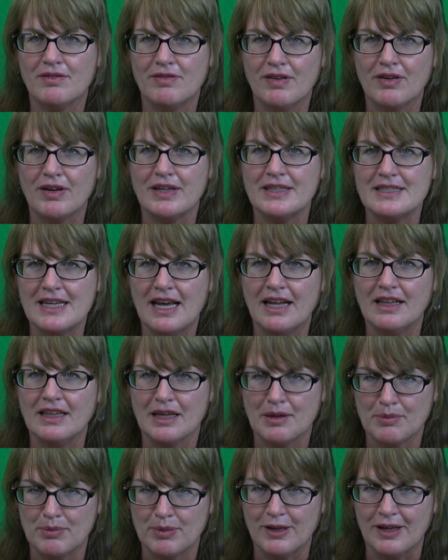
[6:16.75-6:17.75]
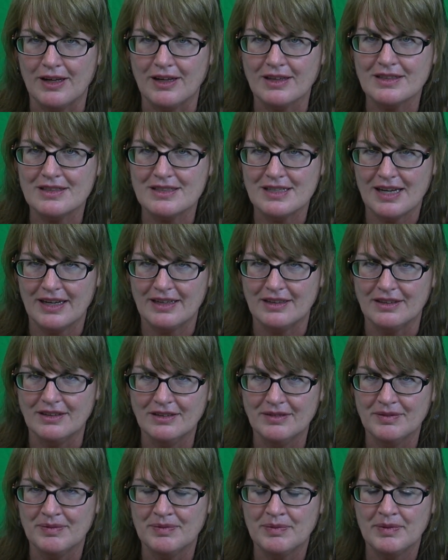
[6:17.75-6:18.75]
very telling blog
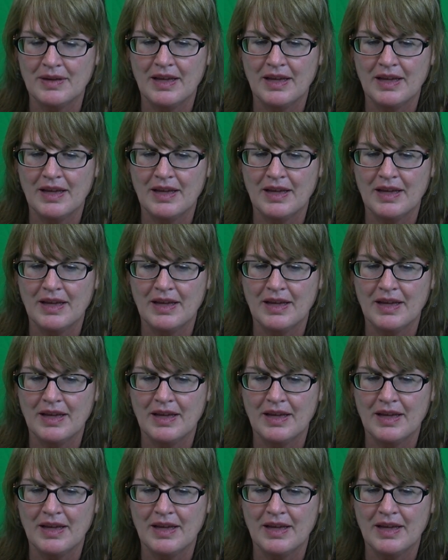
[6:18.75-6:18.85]
title,